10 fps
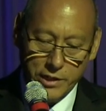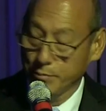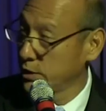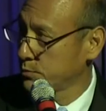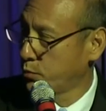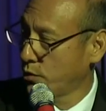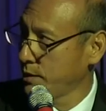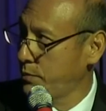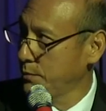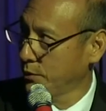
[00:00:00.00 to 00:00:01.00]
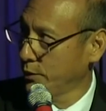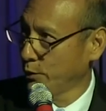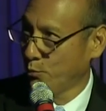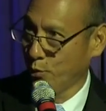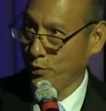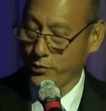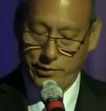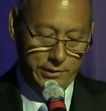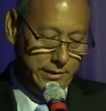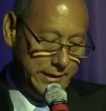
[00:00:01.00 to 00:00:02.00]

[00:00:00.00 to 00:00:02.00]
I'm one of the most boring people in the world.